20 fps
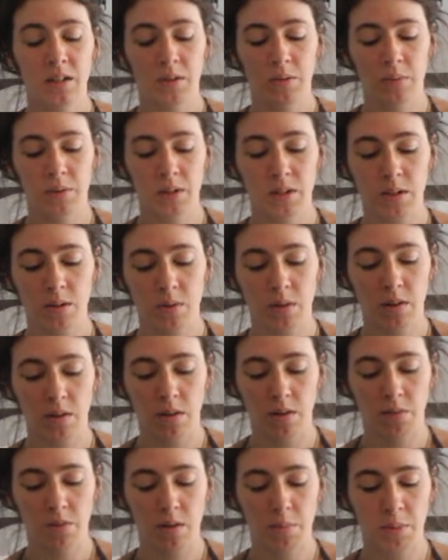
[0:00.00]
What's going
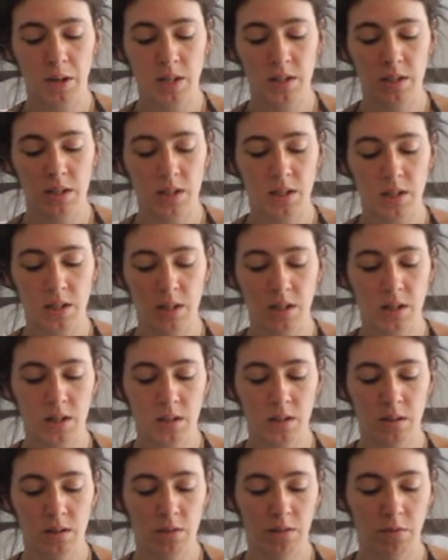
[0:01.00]
on for Pisces here
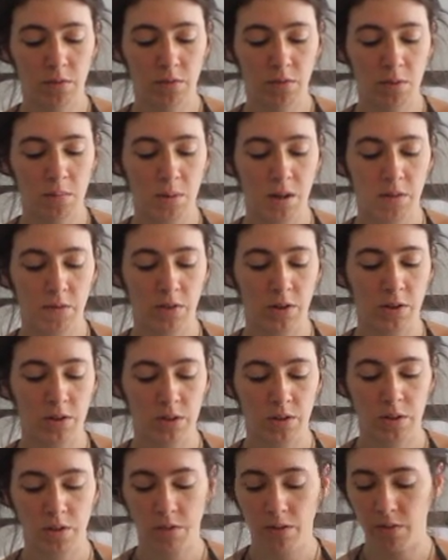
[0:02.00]
for May
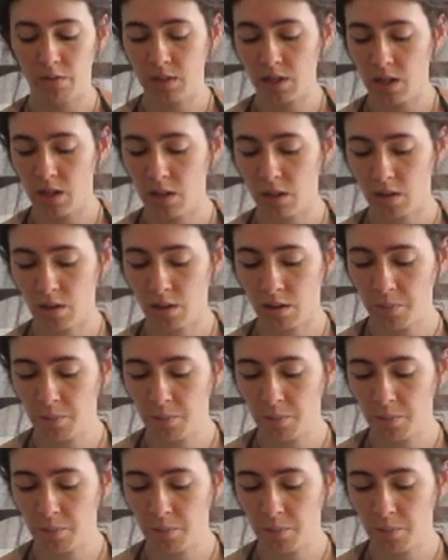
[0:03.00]
1st through the 15th?